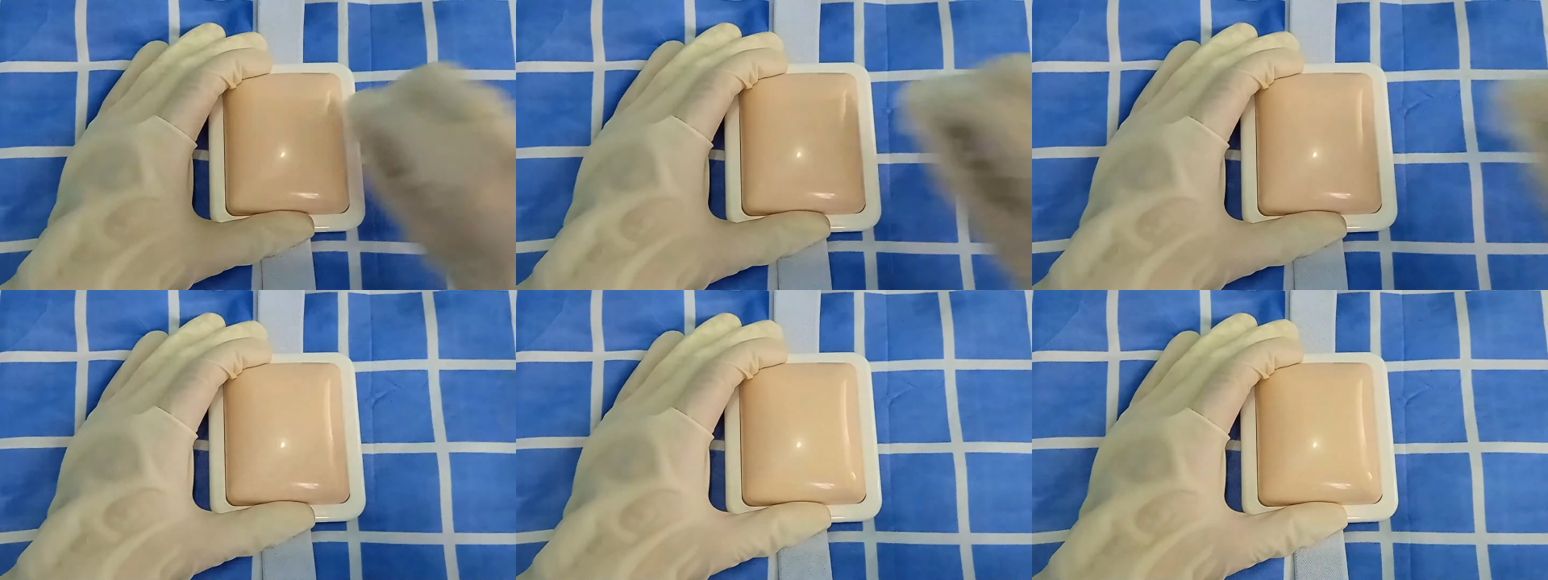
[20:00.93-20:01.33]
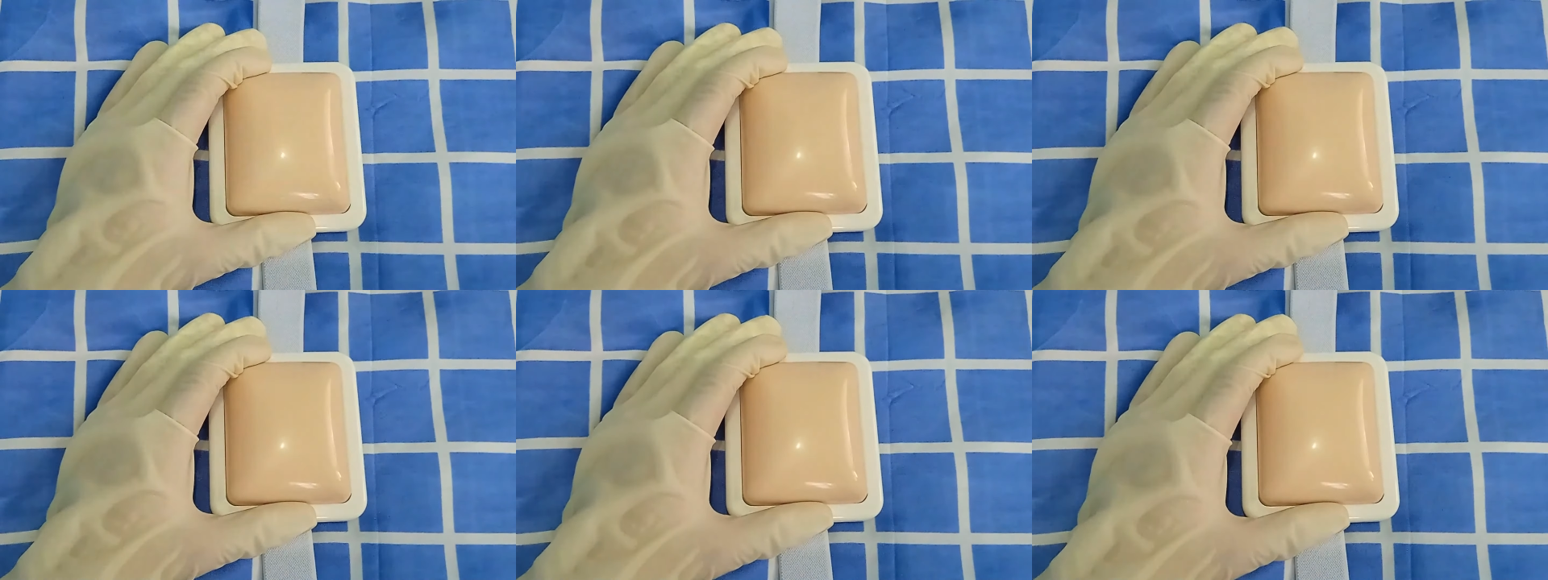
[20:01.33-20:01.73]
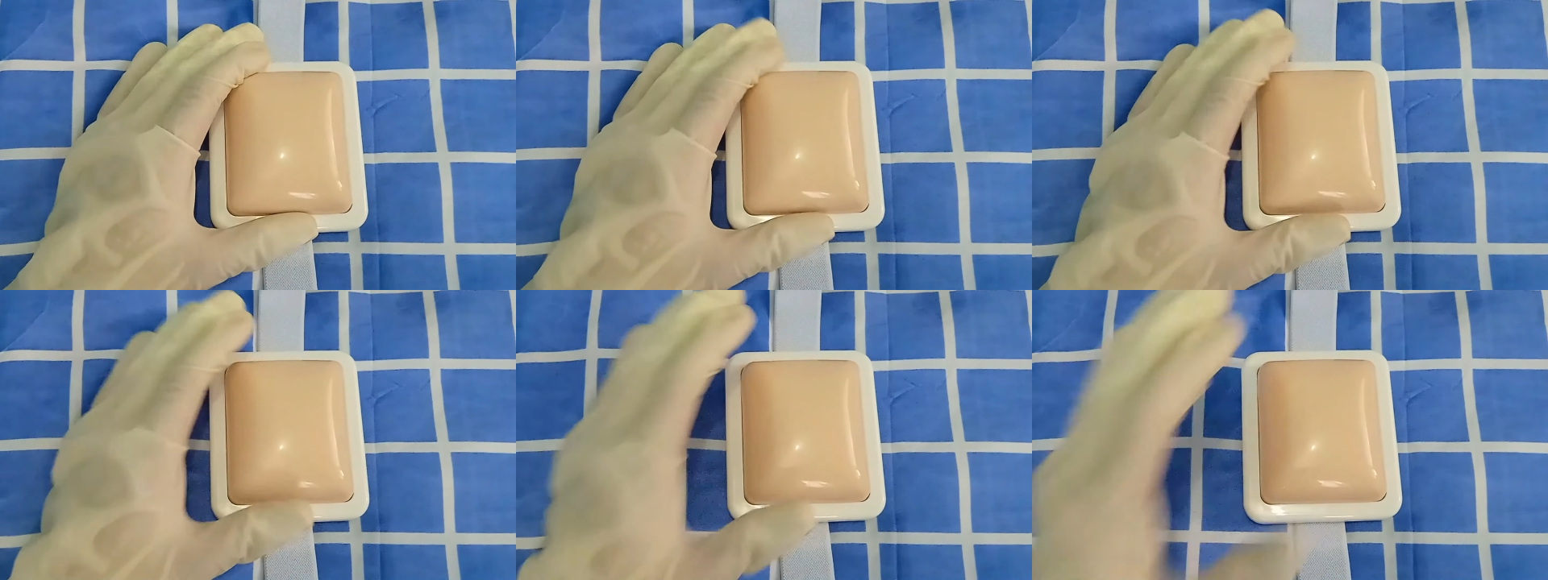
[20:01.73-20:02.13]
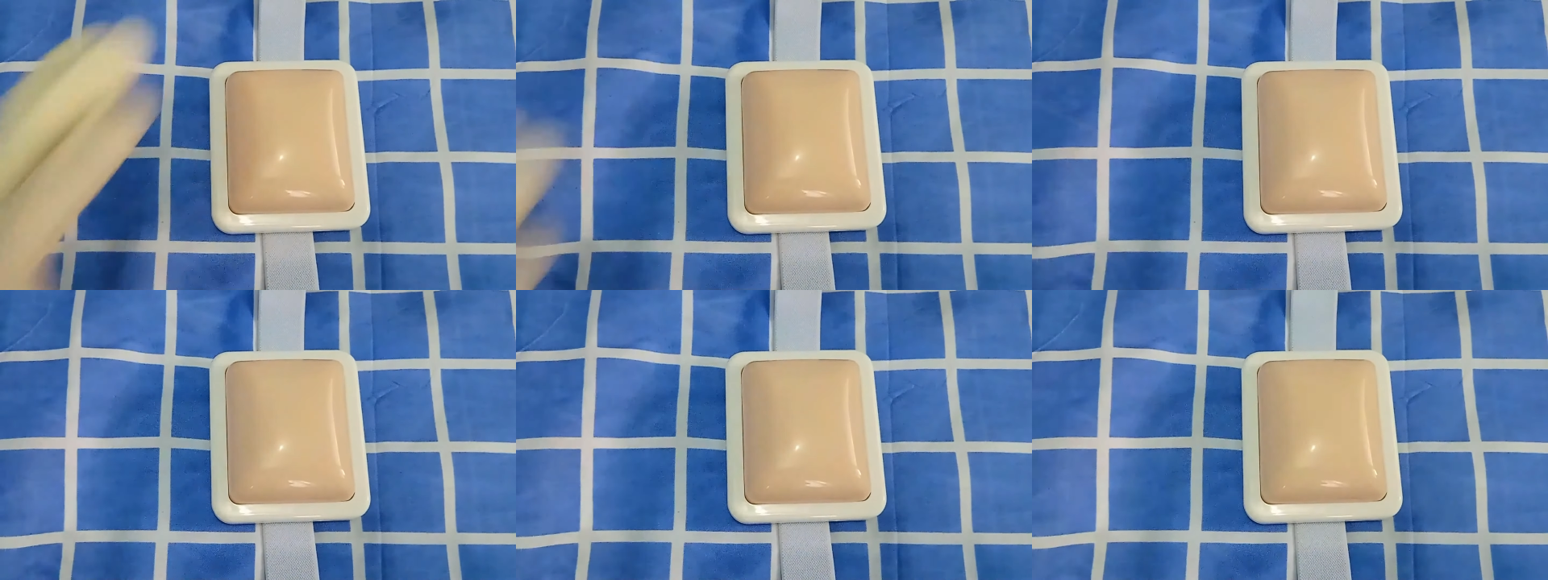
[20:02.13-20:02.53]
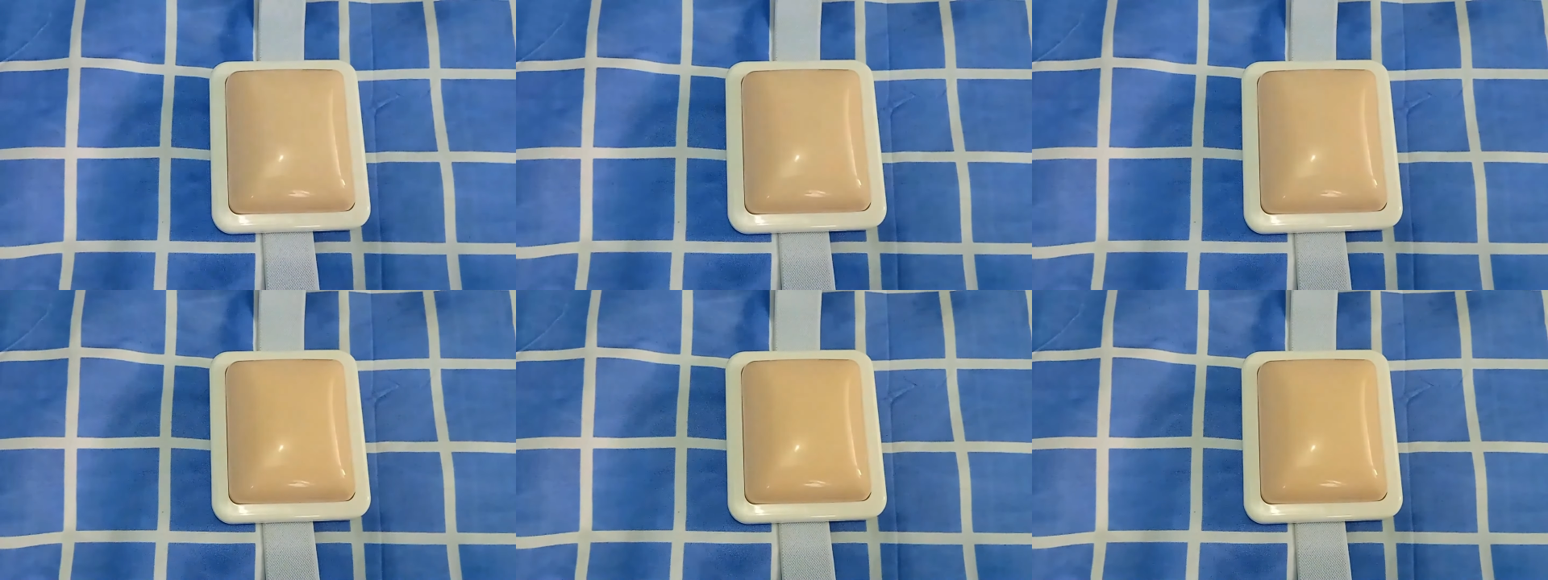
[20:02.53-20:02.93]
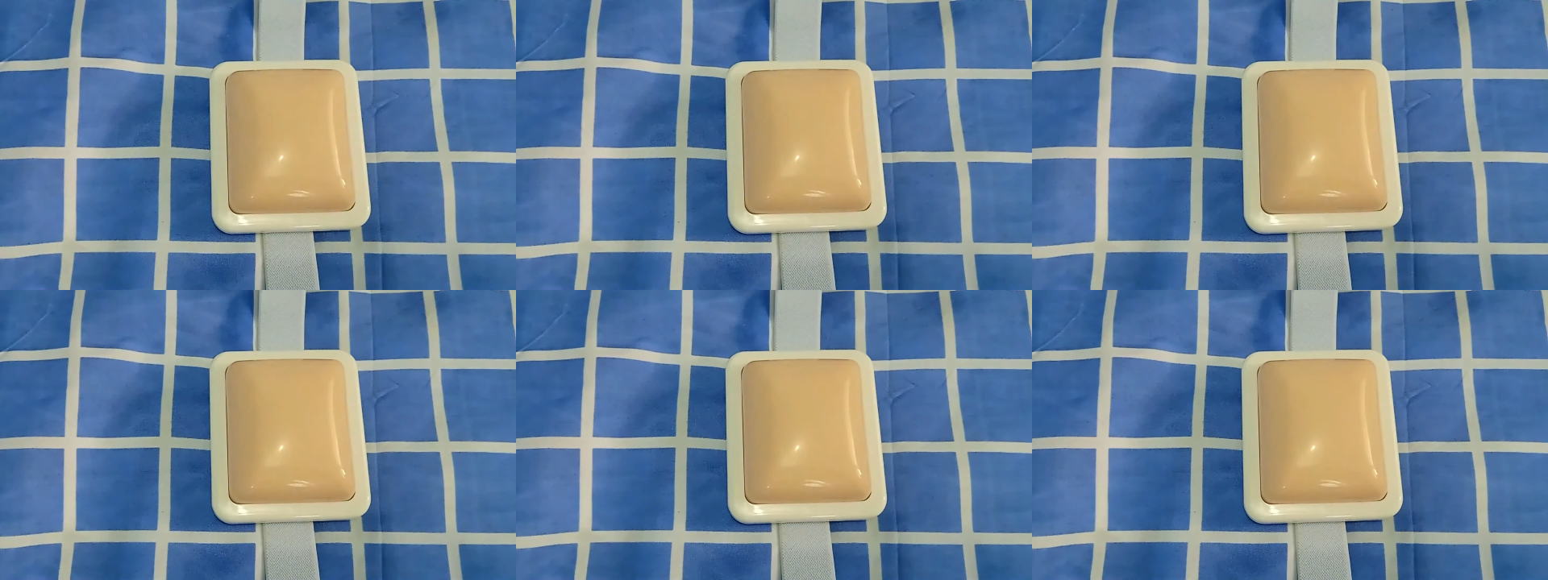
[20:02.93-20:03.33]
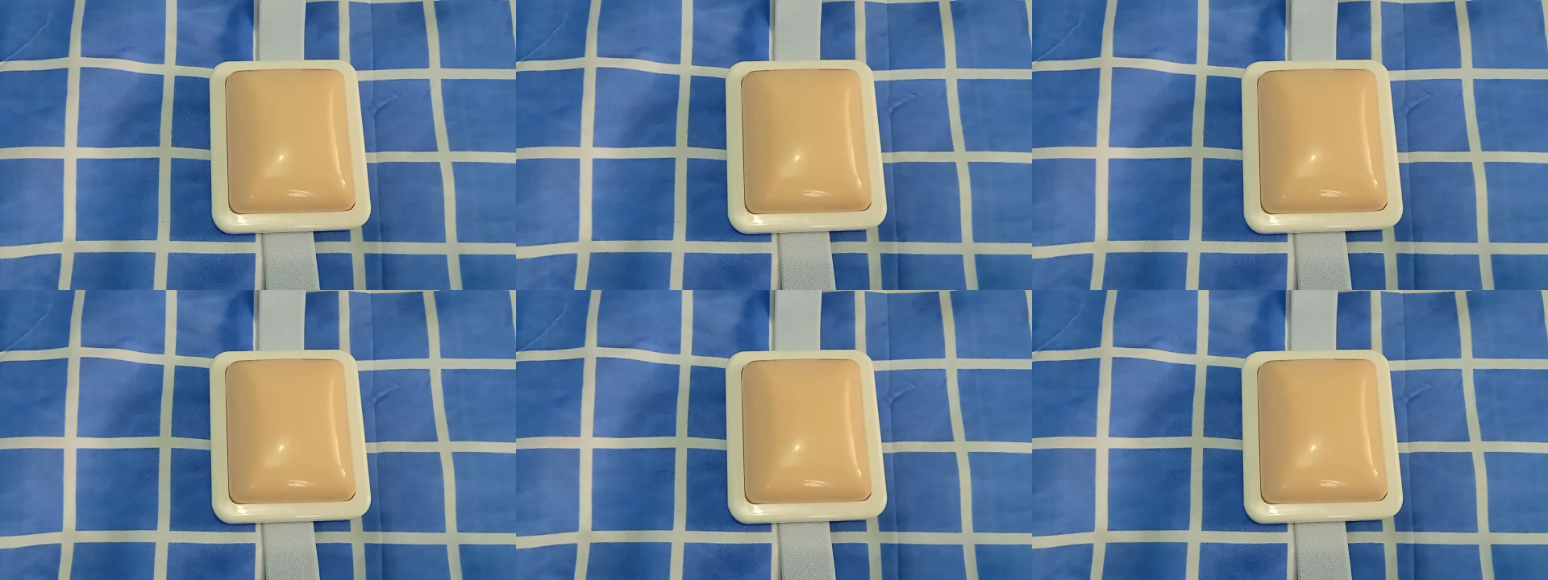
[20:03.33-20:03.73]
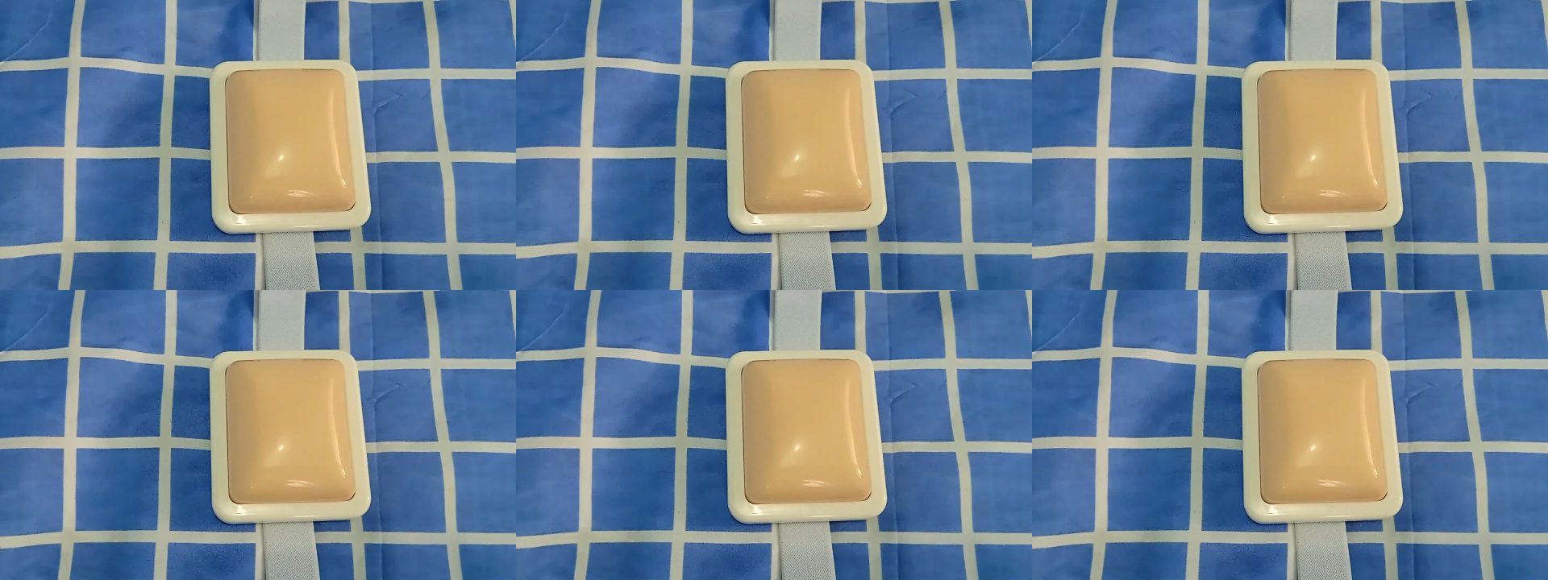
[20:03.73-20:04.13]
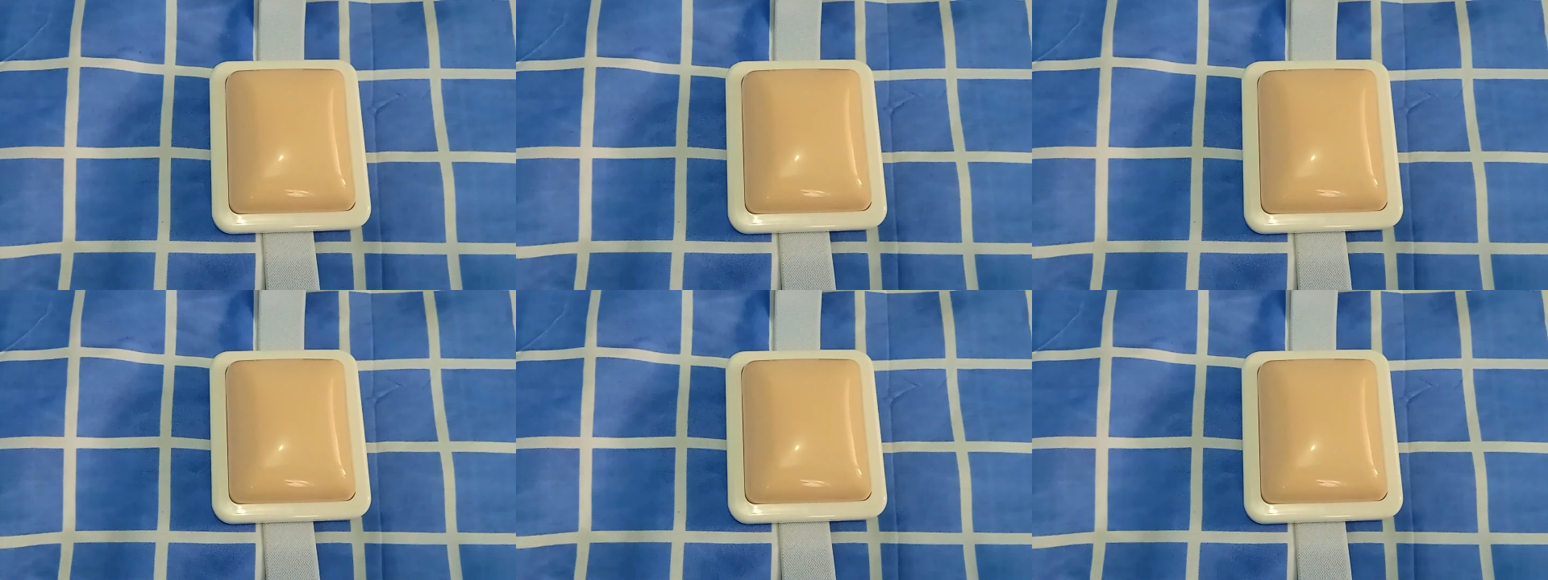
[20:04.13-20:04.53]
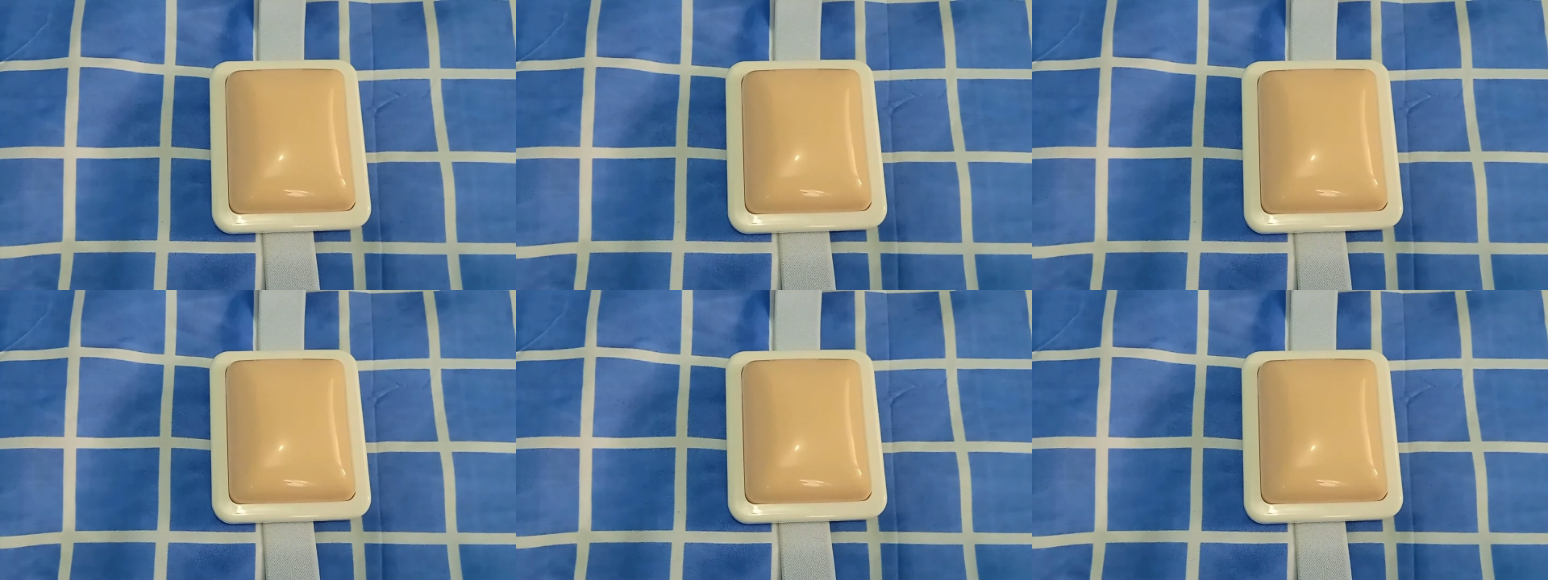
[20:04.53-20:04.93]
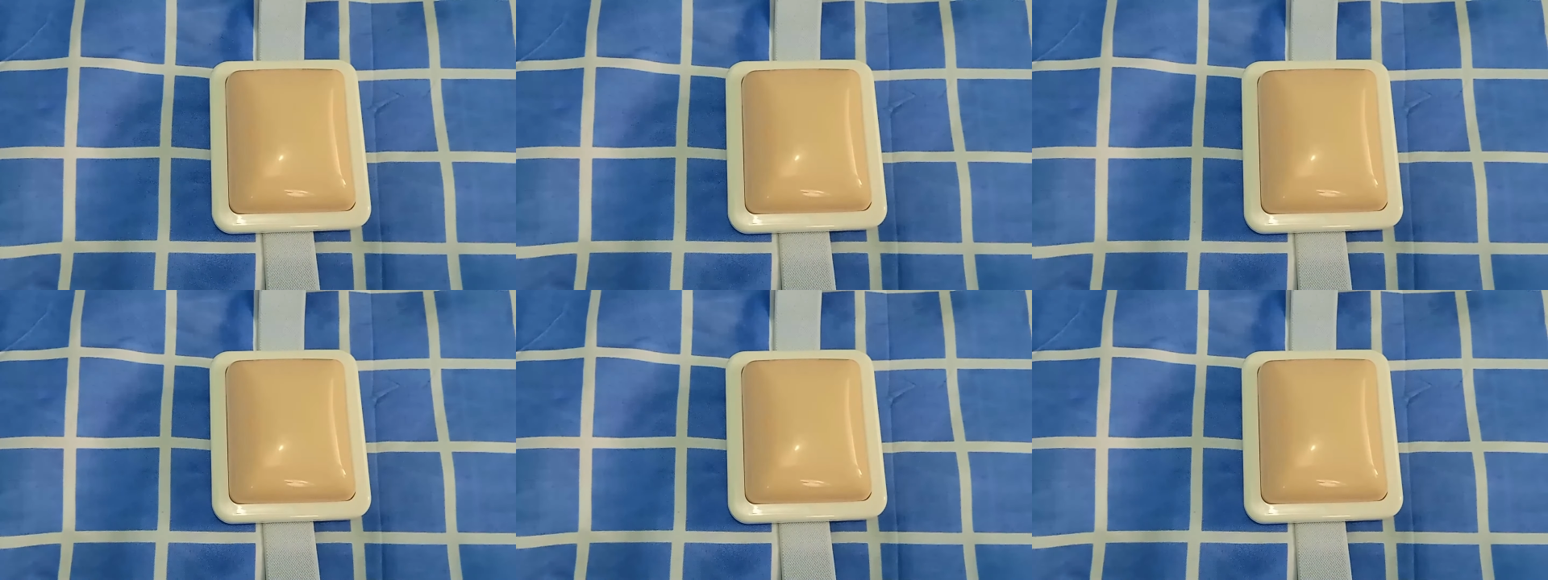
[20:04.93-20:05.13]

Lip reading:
No face is visible, so there are no lips to read.